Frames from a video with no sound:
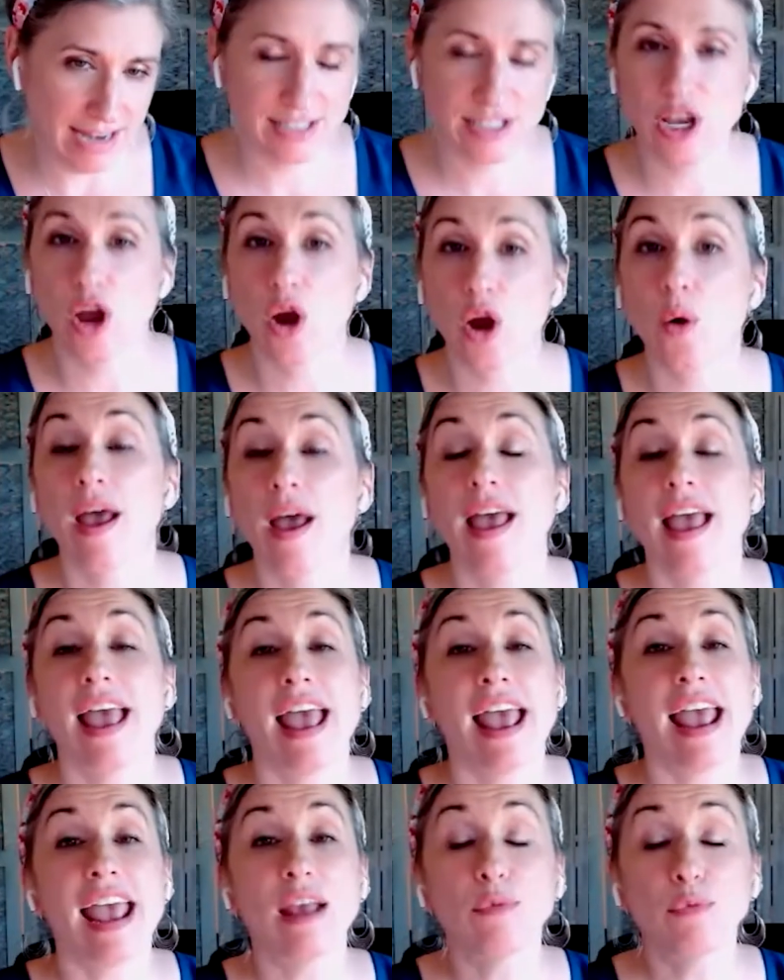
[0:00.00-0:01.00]
So
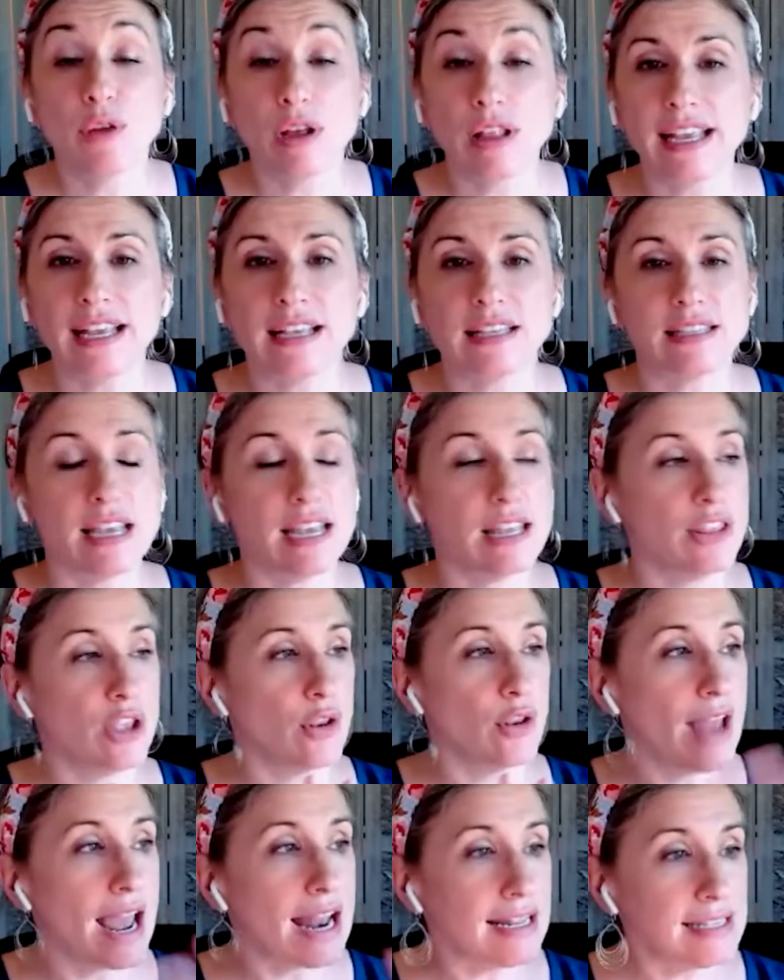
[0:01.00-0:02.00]
it really is, in the
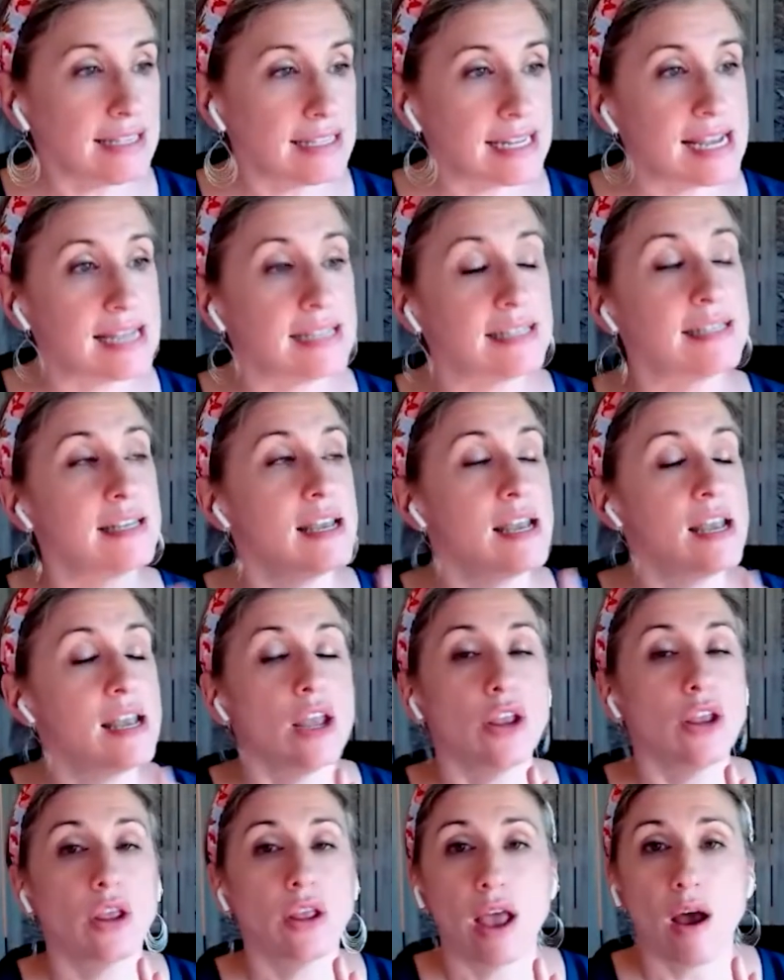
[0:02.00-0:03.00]
United States,
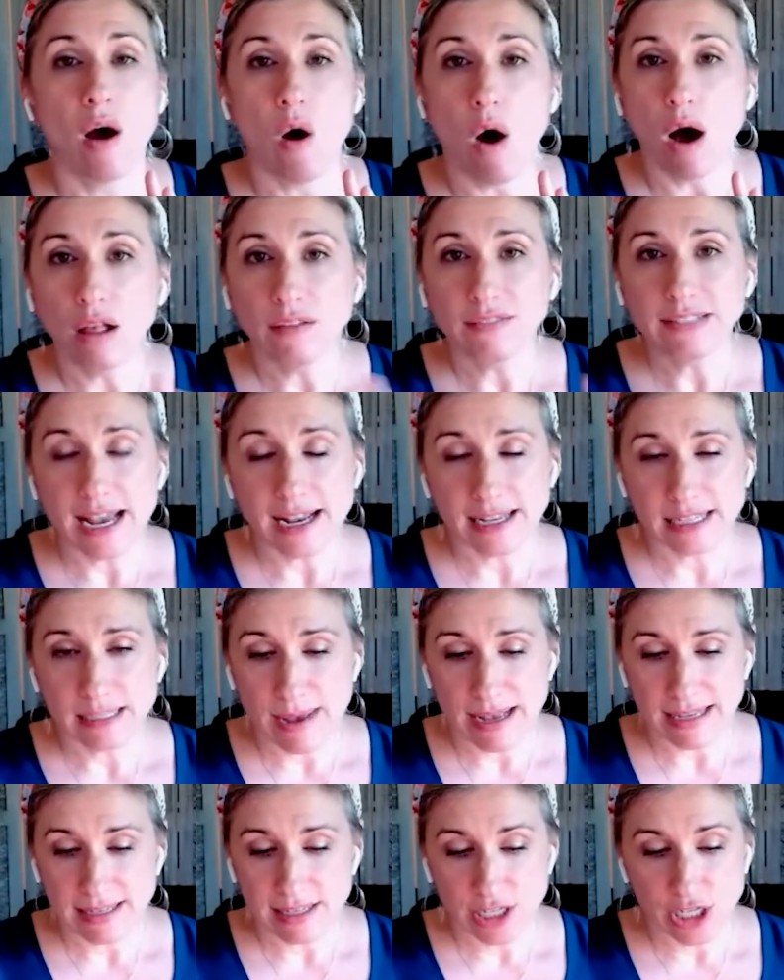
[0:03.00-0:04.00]
all of text
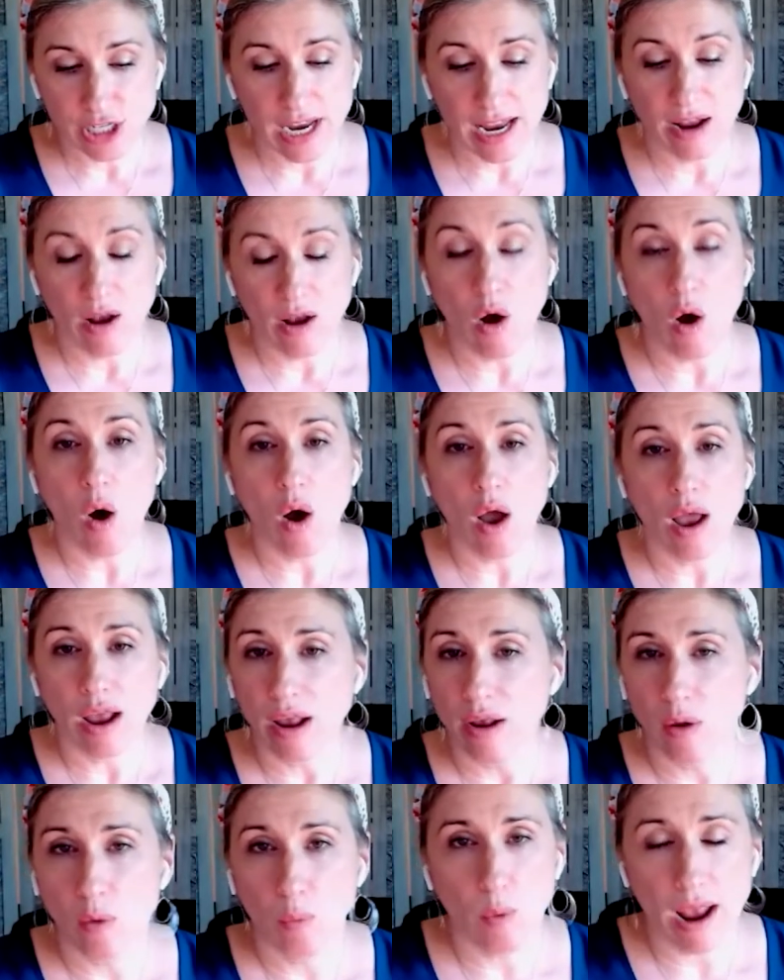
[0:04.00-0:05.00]
messaging,
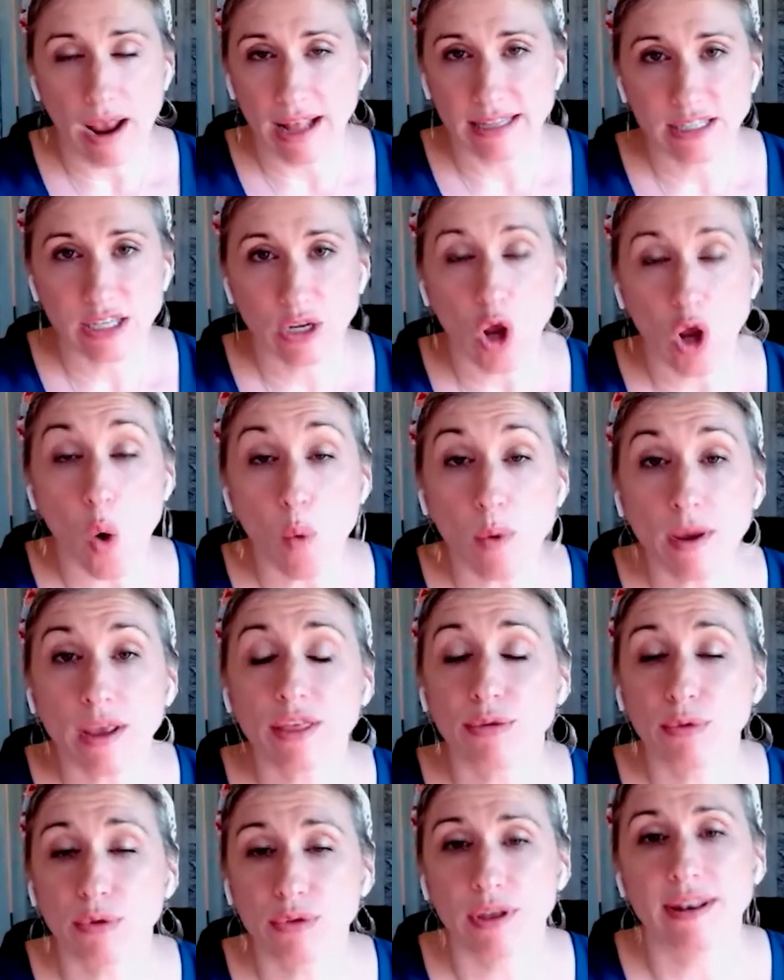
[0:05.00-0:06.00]
it's going
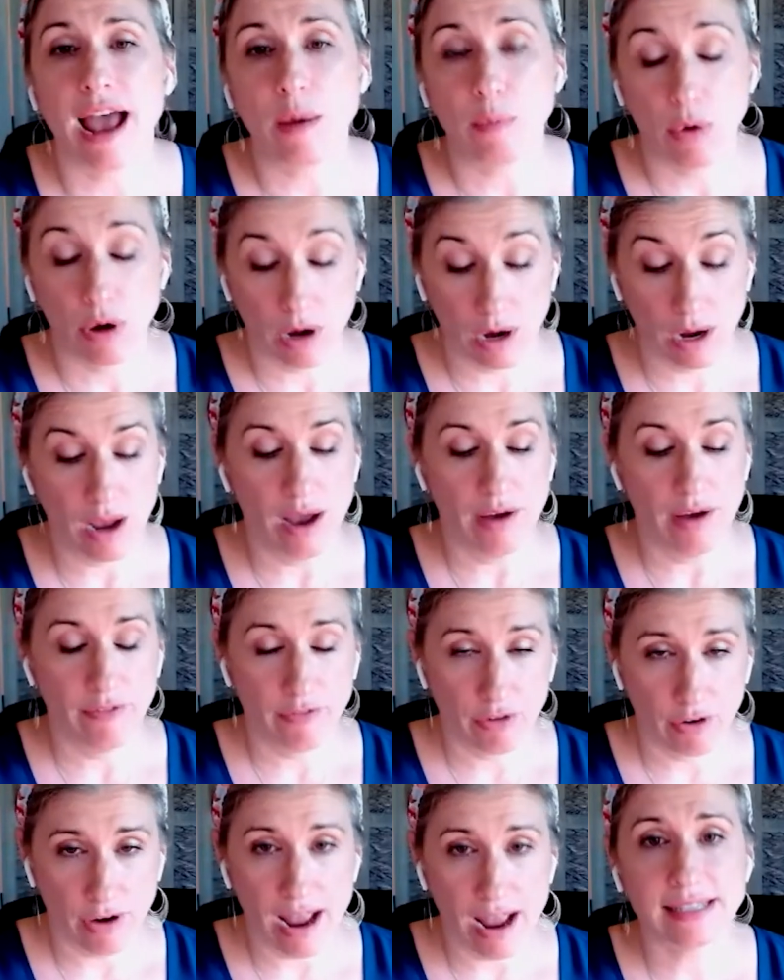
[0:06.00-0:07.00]
through the network of
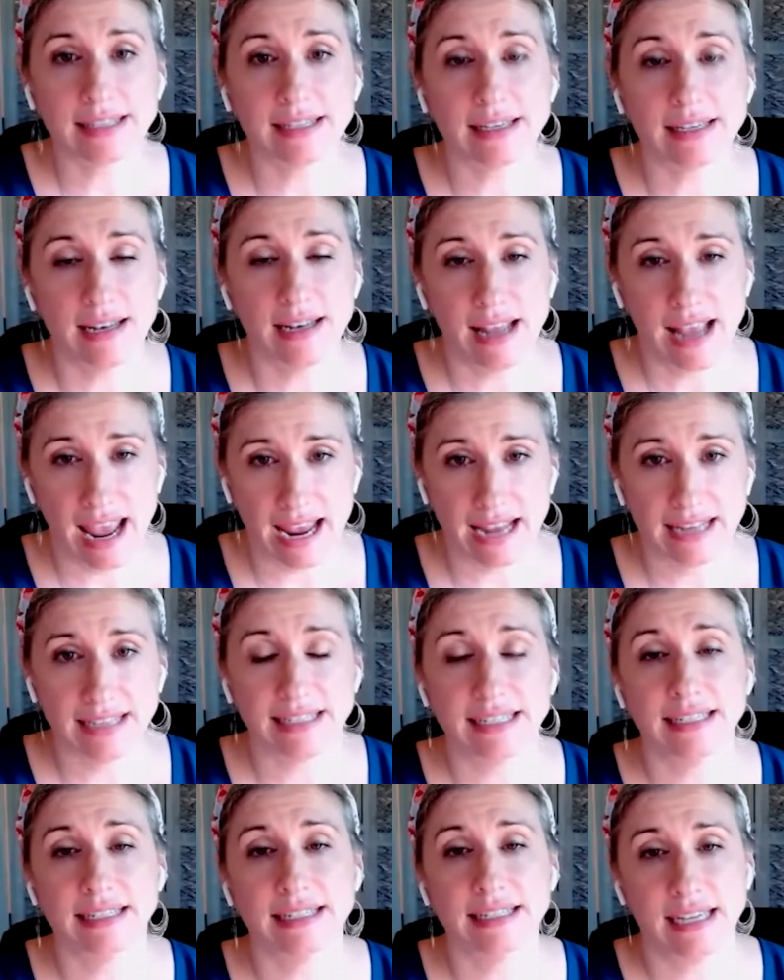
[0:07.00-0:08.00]
Verizon,
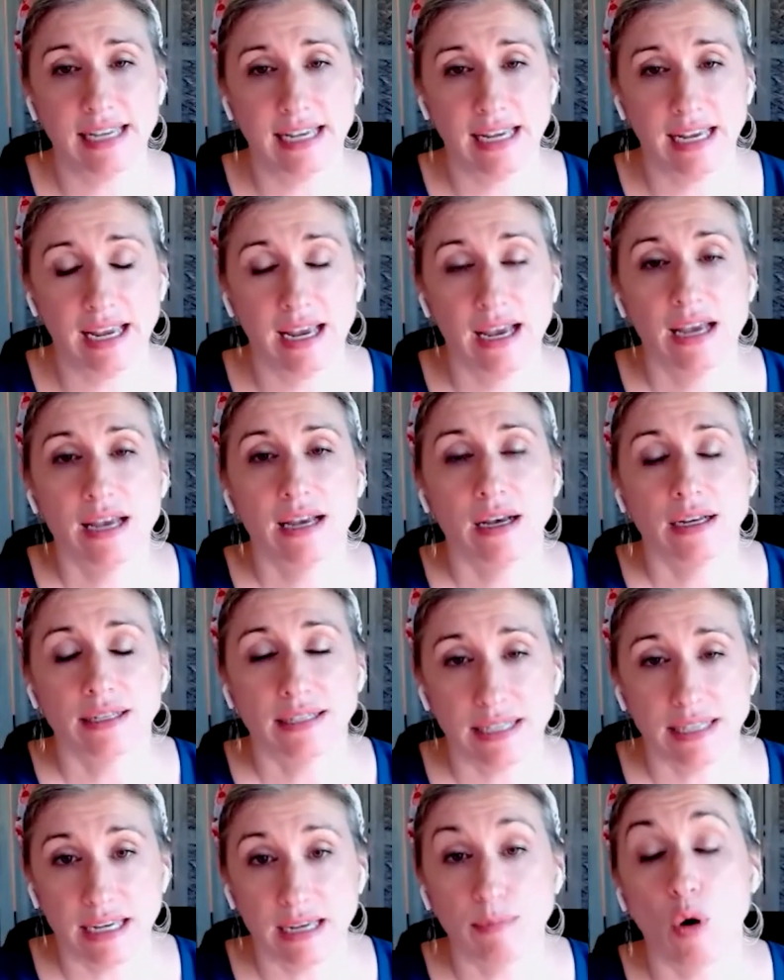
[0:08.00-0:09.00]
AT&T,
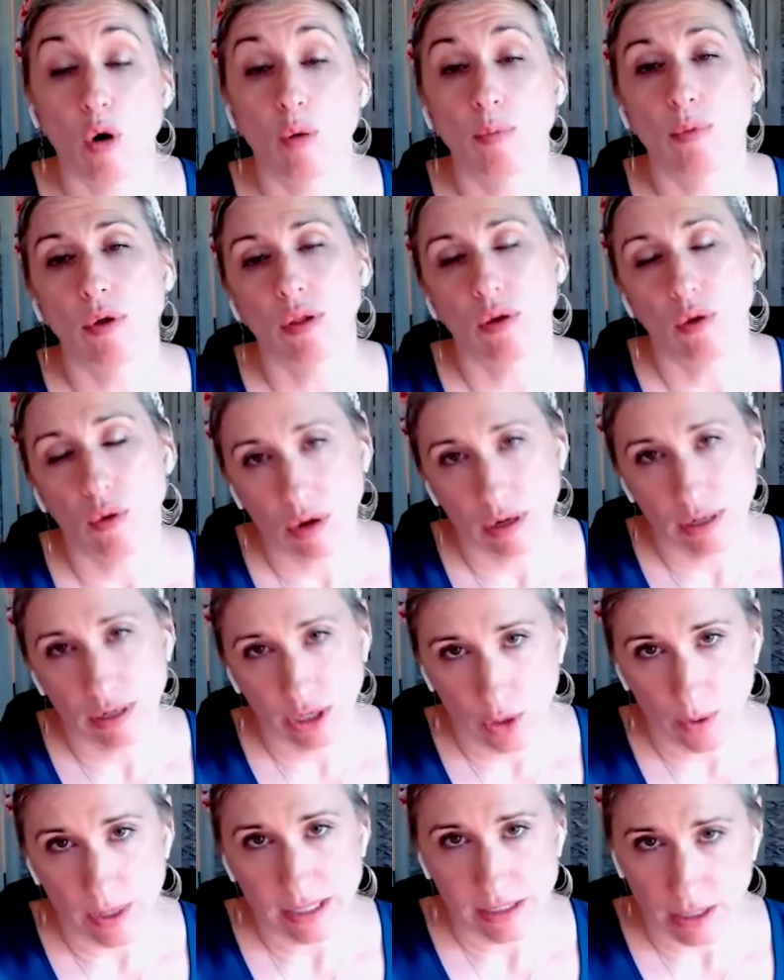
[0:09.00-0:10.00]
T-Mobile, or
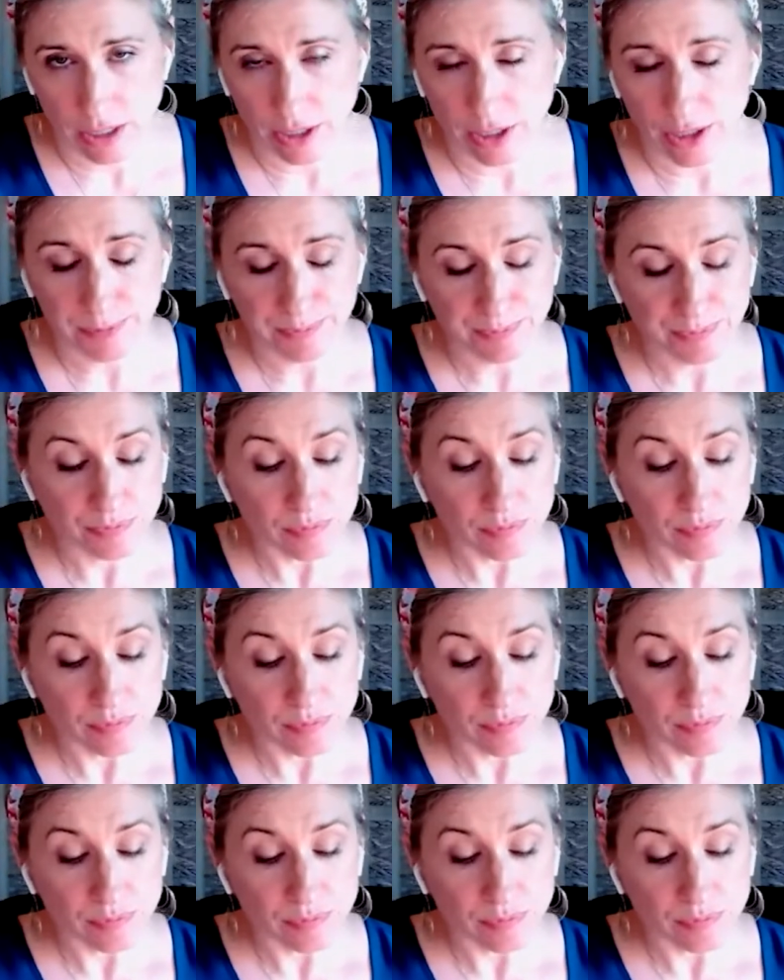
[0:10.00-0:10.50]
US Cellular.